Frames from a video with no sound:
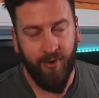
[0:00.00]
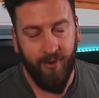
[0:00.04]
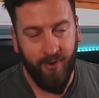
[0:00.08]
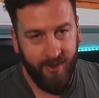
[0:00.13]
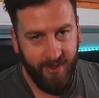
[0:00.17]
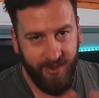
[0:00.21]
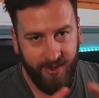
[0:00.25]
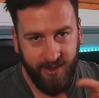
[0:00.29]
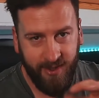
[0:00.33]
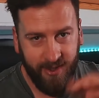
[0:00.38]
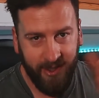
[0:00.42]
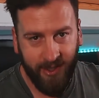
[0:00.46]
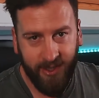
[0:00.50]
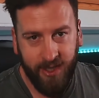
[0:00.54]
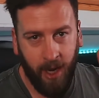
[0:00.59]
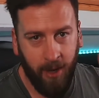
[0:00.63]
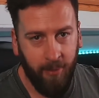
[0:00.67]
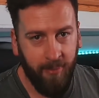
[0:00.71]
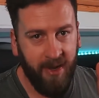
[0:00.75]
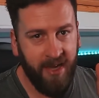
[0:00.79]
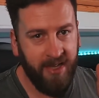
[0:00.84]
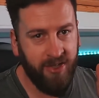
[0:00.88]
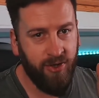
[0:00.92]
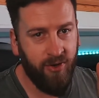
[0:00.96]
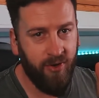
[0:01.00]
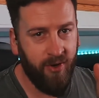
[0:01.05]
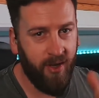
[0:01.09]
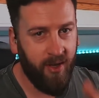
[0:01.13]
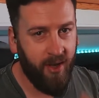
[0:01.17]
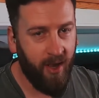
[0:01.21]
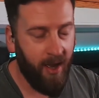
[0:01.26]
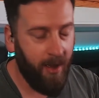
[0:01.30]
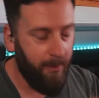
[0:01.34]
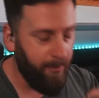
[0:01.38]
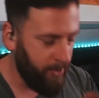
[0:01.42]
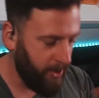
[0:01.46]
This is just an imaginary
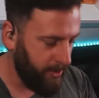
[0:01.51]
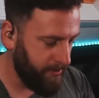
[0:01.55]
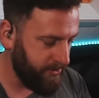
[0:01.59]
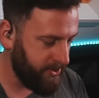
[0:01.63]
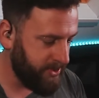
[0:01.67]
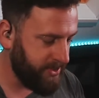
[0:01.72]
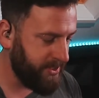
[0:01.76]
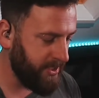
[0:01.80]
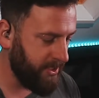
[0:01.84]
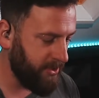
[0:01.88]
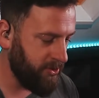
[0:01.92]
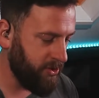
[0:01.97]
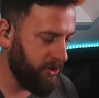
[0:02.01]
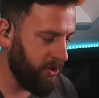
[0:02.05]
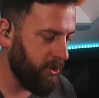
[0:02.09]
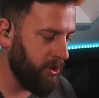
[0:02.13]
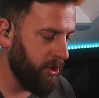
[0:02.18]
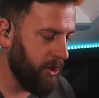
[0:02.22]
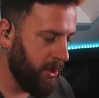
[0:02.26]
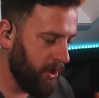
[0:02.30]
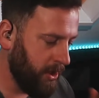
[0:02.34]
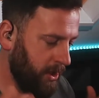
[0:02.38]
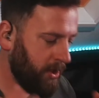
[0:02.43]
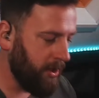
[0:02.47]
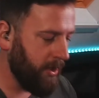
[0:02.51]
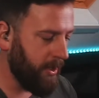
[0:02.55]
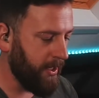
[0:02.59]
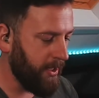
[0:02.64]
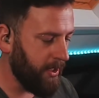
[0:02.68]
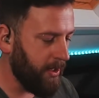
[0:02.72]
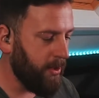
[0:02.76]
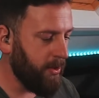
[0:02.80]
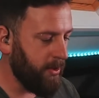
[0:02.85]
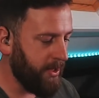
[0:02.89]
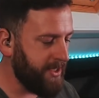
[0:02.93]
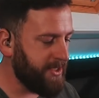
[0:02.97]
cat, but I'm just telling you. Like,
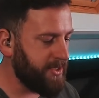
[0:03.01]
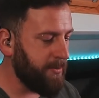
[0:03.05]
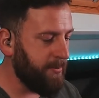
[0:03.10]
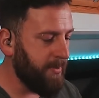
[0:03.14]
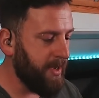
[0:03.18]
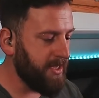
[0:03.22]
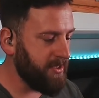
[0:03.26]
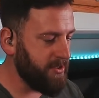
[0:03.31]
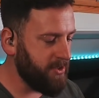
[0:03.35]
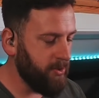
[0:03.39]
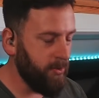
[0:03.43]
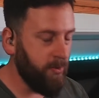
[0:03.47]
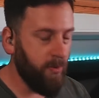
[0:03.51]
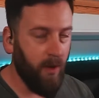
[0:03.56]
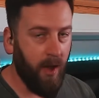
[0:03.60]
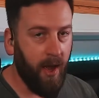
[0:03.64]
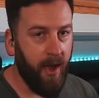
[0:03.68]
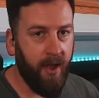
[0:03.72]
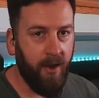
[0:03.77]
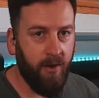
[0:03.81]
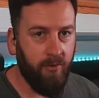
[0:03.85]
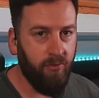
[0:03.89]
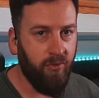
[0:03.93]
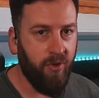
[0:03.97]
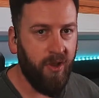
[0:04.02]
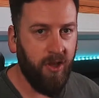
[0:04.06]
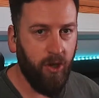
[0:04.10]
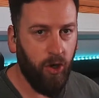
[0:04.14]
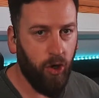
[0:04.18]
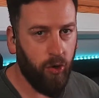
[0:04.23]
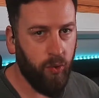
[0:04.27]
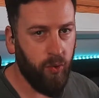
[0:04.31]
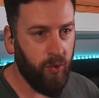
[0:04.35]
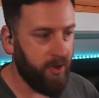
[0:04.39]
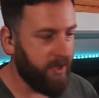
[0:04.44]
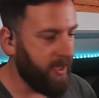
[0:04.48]
let's imagine I had a really
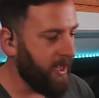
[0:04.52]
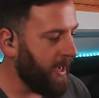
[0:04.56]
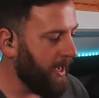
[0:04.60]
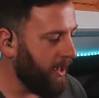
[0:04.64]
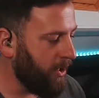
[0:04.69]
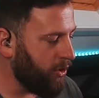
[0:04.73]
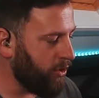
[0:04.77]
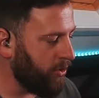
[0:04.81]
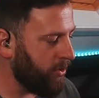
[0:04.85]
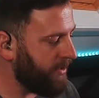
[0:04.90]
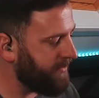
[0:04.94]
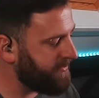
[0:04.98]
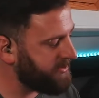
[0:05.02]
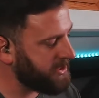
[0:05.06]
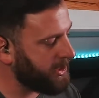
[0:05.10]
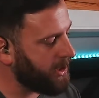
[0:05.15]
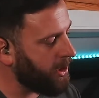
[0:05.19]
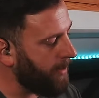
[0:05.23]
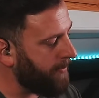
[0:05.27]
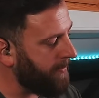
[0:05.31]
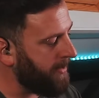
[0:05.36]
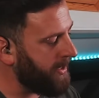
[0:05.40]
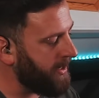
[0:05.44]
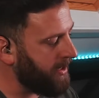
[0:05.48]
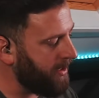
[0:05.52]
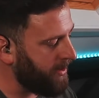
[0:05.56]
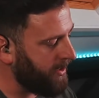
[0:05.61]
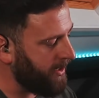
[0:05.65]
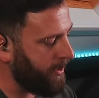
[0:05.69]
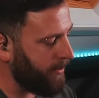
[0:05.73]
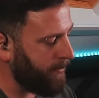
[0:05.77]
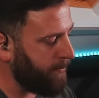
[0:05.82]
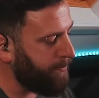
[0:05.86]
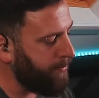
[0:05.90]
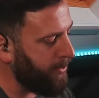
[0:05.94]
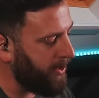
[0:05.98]
awkward cat who loves to come in and
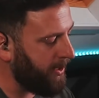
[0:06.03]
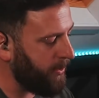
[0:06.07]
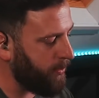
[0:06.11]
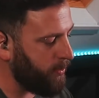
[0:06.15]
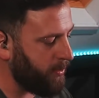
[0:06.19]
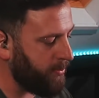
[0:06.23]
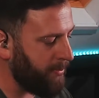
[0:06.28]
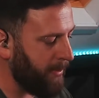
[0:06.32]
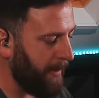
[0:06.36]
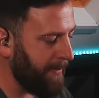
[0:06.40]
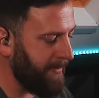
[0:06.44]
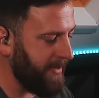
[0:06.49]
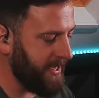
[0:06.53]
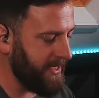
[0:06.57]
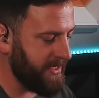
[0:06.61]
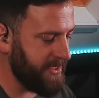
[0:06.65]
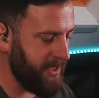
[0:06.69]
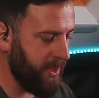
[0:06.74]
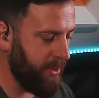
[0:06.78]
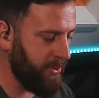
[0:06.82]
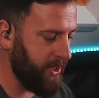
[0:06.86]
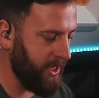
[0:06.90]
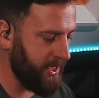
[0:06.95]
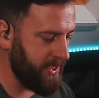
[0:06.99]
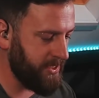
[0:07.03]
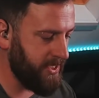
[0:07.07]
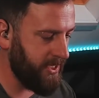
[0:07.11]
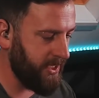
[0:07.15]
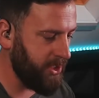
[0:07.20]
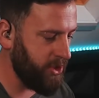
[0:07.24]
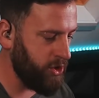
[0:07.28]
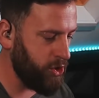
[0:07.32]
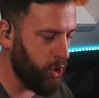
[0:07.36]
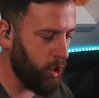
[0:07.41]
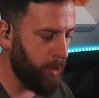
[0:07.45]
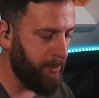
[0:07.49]
like play with my mix and thinks he
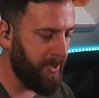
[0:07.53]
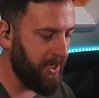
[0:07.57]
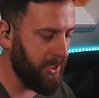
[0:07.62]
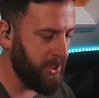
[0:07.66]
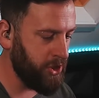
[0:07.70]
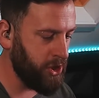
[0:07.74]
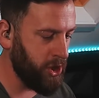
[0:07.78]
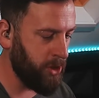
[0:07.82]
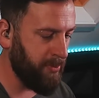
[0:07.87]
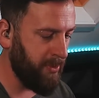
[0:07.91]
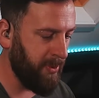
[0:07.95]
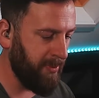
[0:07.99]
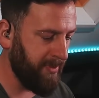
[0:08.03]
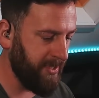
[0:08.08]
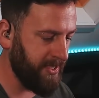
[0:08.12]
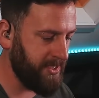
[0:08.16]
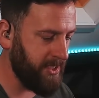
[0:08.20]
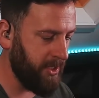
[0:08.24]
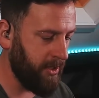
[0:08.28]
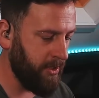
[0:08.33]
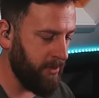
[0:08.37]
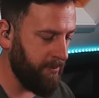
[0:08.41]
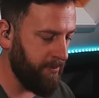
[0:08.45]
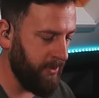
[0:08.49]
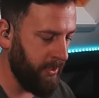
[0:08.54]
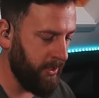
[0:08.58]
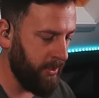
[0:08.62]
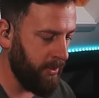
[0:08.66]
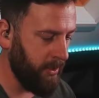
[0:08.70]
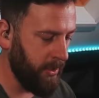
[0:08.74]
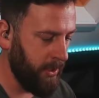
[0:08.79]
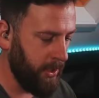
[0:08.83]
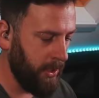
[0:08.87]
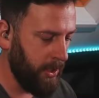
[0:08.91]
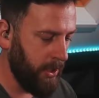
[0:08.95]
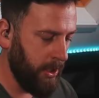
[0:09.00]
can do a better job at mixing than me,
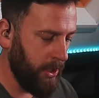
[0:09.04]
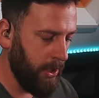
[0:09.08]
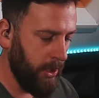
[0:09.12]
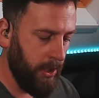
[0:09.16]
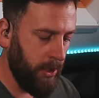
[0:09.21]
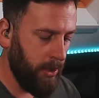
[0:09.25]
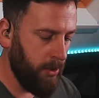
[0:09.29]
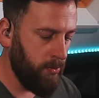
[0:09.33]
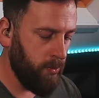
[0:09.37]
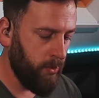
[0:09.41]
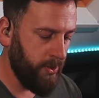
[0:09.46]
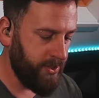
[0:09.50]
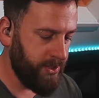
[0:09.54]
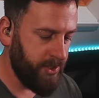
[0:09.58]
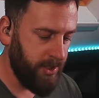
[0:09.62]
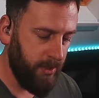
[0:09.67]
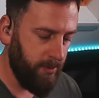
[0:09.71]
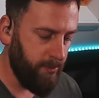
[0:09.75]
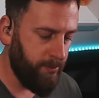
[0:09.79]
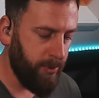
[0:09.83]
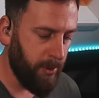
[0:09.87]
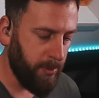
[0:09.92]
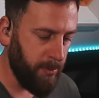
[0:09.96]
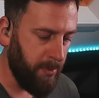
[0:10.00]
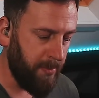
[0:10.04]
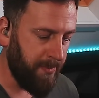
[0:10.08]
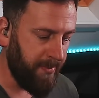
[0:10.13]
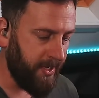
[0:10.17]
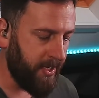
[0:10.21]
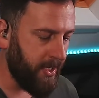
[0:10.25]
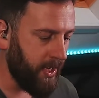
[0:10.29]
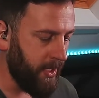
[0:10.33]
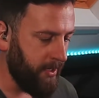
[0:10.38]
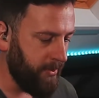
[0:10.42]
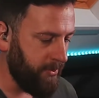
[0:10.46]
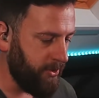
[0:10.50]
which he probably
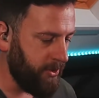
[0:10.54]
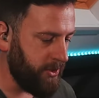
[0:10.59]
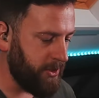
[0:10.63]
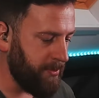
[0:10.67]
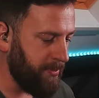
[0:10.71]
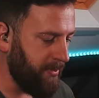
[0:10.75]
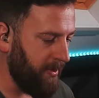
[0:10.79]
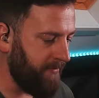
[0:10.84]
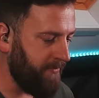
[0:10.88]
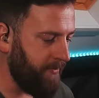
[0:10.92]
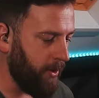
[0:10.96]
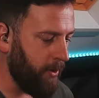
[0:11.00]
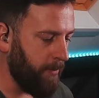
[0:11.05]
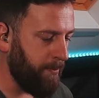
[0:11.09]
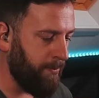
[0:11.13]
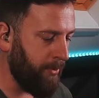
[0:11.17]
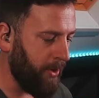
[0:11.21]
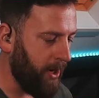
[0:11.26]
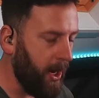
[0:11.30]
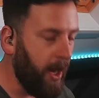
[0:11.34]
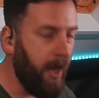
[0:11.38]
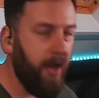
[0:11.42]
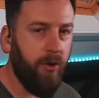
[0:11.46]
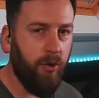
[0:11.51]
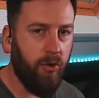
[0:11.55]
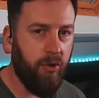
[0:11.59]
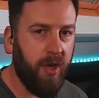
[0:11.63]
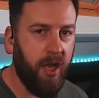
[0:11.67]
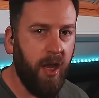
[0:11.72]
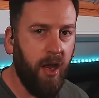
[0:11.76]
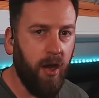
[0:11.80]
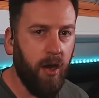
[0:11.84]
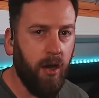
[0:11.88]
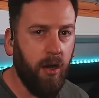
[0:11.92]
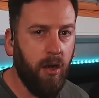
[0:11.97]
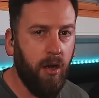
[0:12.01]
can do, to be fair. But I don't
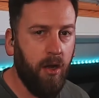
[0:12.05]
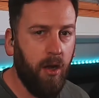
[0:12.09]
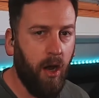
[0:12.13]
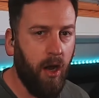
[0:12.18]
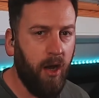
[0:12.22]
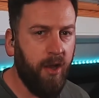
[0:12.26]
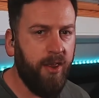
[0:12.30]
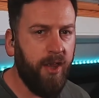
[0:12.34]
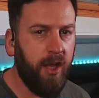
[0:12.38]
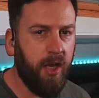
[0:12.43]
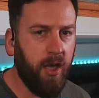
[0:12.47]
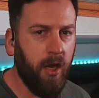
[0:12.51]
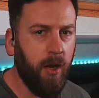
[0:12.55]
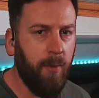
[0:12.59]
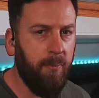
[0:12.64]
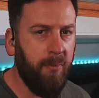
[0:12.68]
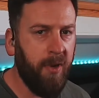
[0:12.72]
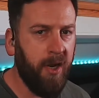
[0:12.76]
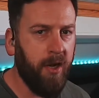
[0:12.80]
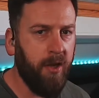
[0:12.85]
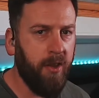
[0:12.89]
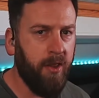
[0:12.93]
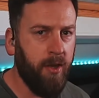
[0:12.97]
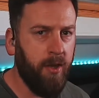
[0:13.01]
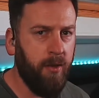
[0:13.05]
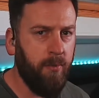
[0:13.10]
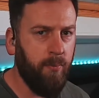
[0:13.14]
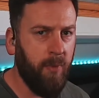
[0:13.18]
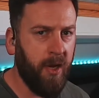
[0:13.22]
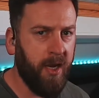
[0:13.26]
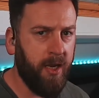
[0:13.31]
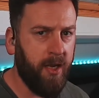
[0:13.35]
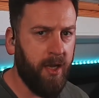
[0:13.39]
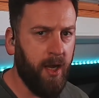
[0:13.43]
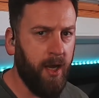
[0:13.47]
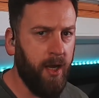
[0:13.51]
care. I think I'm better than
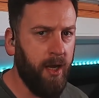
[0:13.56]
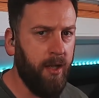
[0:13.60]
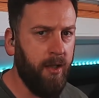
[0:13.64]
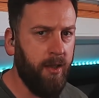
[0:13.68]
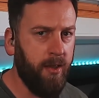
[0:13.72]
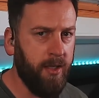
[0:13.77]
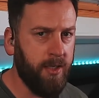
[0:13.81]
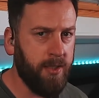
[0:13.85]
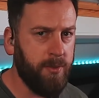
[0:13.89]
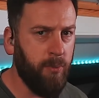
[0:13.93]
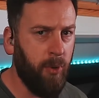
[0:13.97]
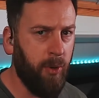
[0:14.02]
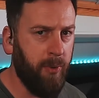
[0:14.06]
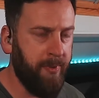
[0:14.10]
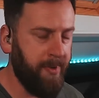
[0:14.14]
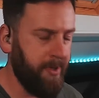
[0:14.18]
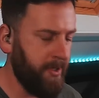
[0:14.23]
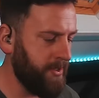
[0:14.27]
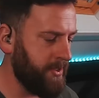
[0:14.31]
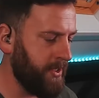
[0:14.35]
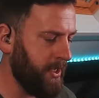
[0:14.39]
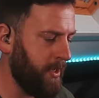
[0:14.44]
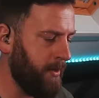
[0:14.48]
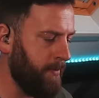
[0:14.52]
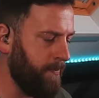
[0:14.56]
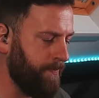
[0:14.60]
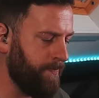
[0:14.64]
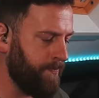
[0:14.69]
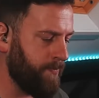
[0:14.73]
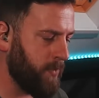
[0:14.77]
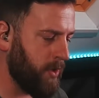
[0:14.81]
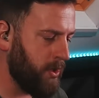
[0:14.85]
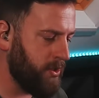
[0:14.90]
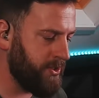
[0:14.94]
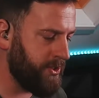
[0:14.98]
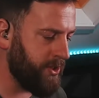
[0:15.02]
my cat in this moment in time.
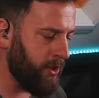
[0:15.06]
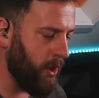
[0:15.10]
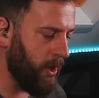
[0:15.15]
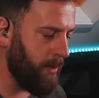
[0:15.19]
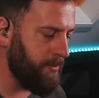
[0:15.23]
So I'm